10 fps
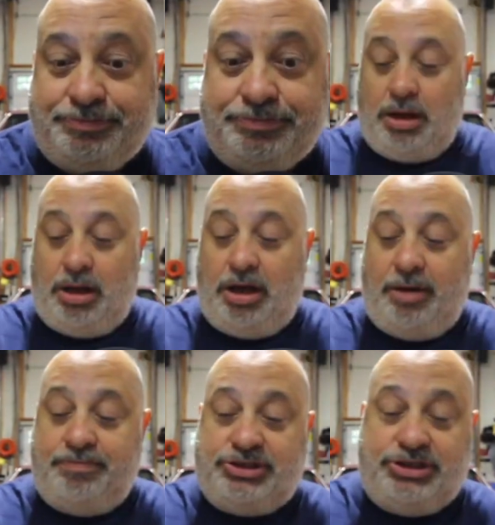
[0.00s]

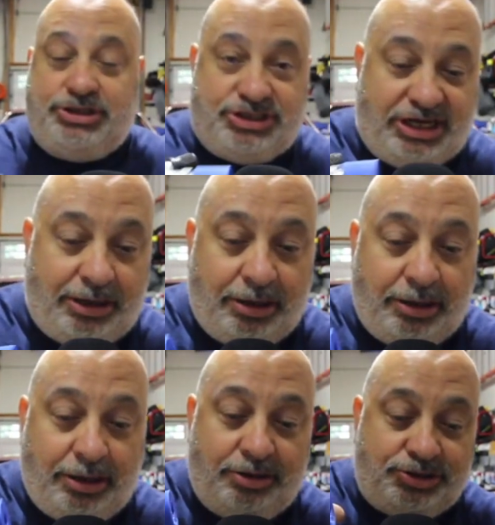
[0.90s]
But you see
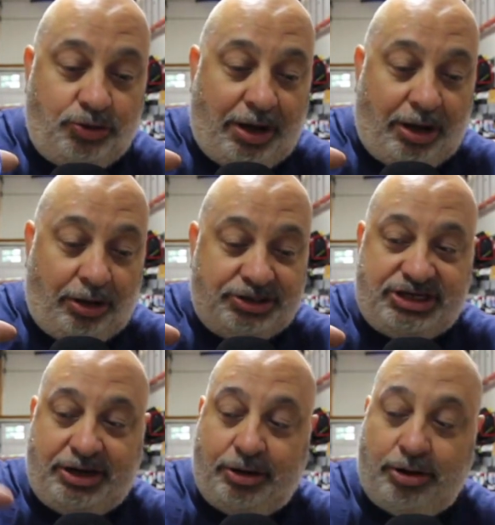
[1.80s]
the two outlets
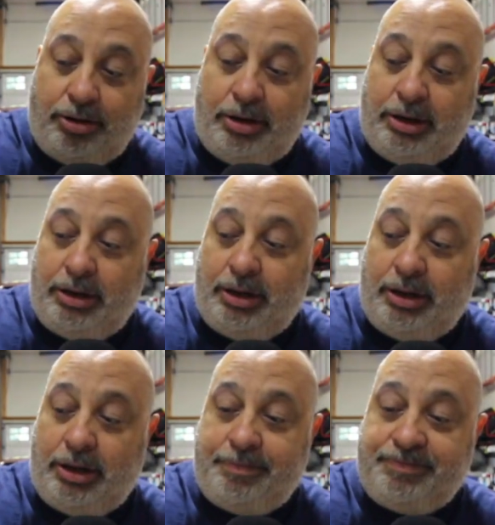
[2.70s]
here,
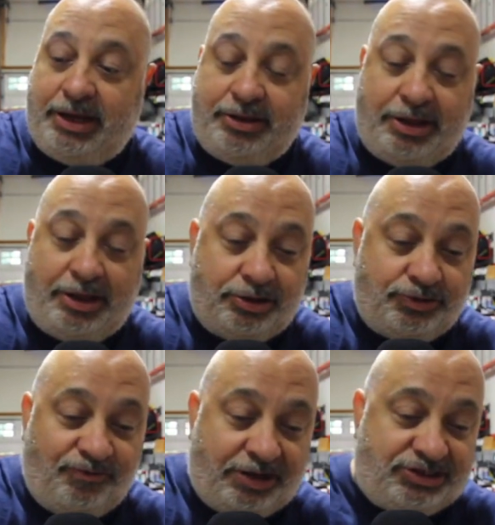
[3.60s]
and then the
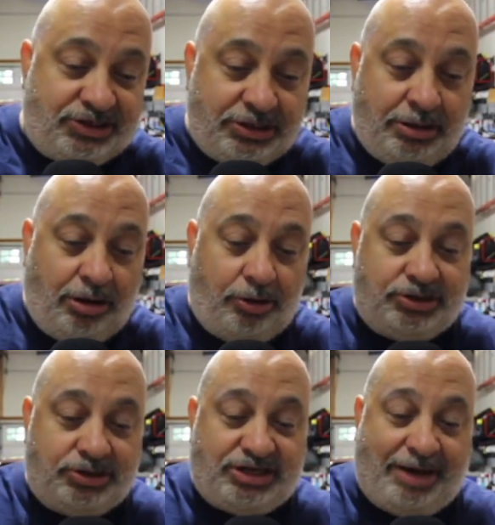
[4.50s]
two vents are all
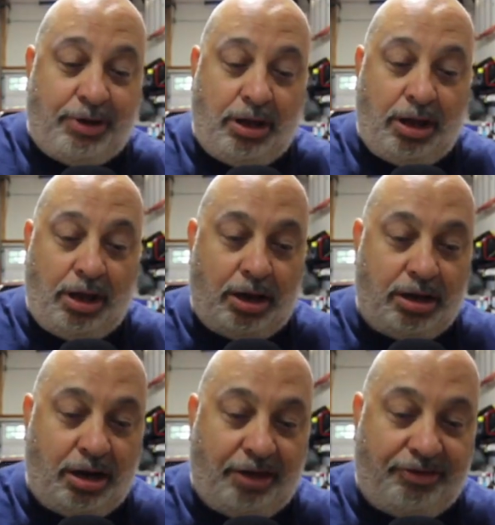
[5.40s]
on top.
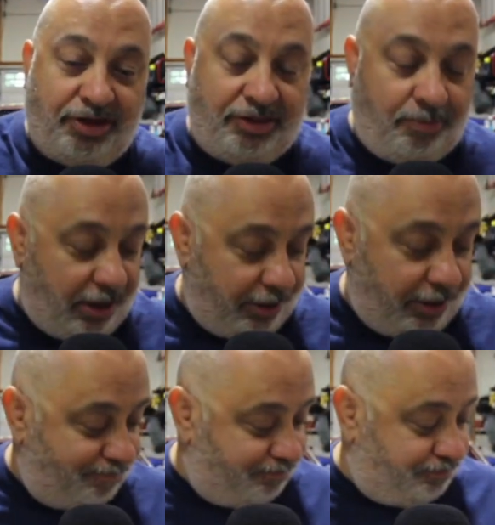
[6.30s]
Nothing on the bottom.